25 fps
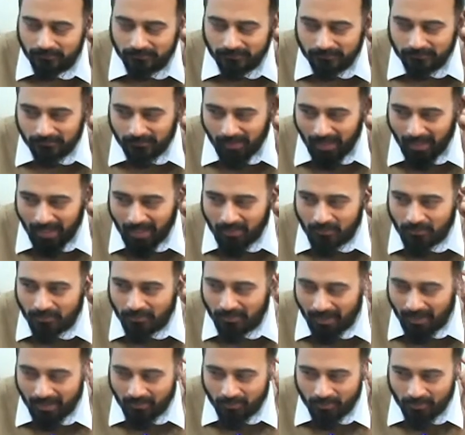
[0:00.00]

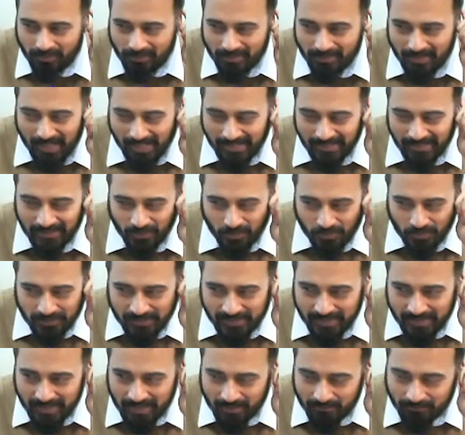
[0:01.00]
would like to
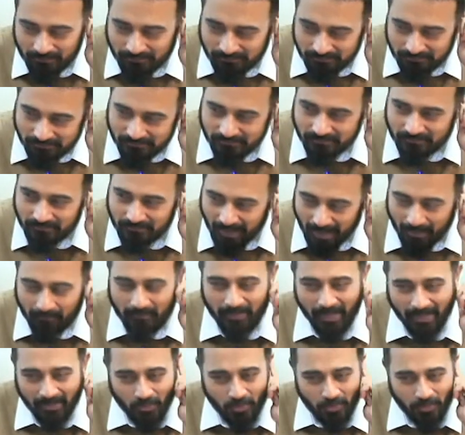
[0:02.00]
say I
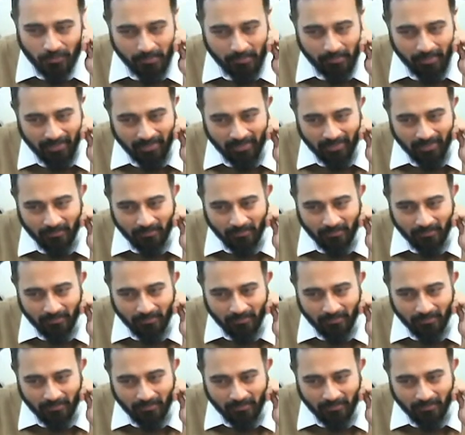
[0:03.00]
could be better,